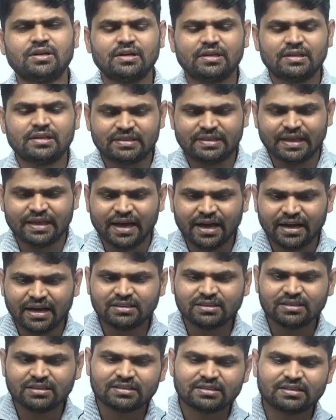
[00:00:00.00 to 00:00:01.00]
that
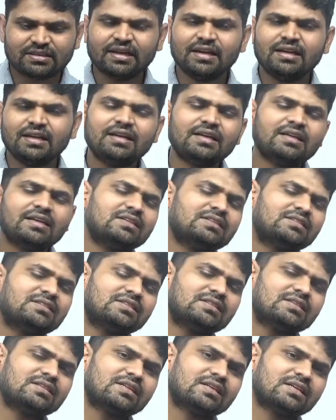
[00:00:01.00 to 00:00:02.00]
there is
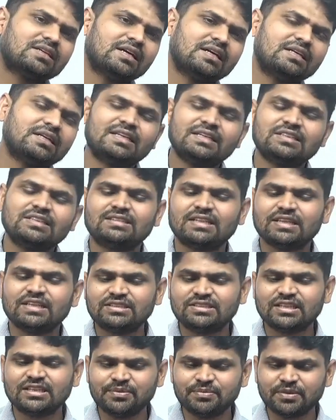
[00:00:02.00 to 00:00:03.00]
a
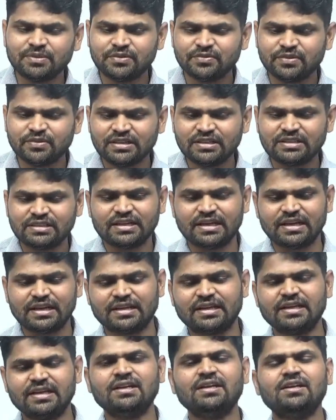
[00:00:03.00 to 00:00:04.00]
distinction between
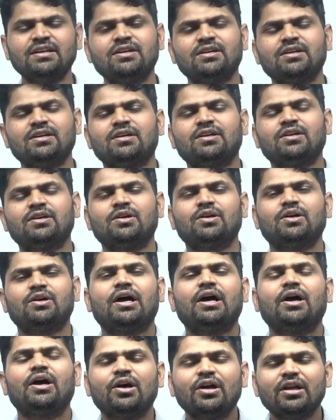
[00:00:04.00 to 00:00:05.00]
taking
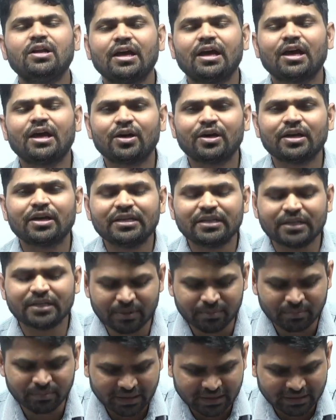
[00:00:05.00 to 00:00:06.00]
or allowing a
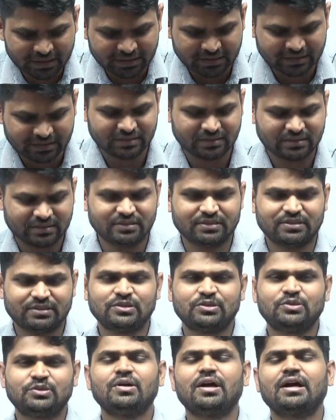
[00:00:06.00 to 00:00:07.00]
minor
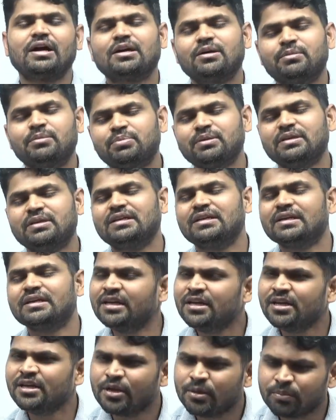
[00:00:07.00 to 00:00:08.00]
to accompany
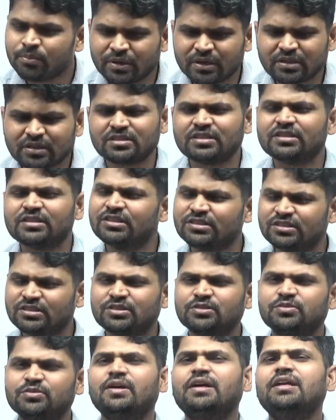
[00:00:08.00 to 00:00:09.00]
a person. This is
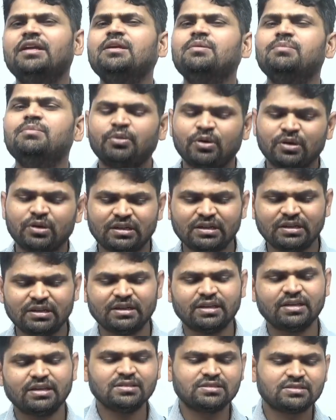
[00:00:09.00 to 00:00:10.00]
very important
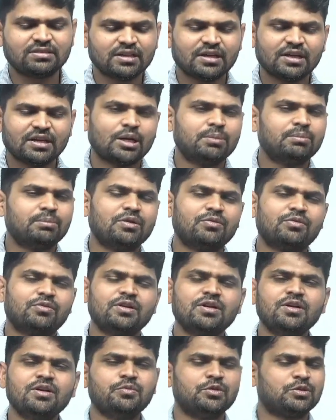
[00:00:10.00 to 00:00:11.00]
case. Number
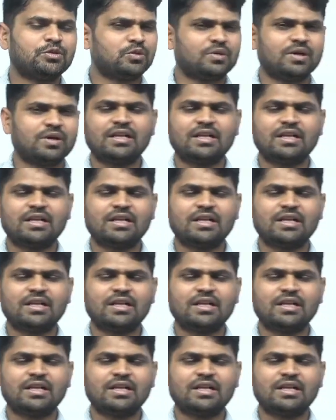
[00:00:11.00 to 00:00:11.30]
1, Vishwanath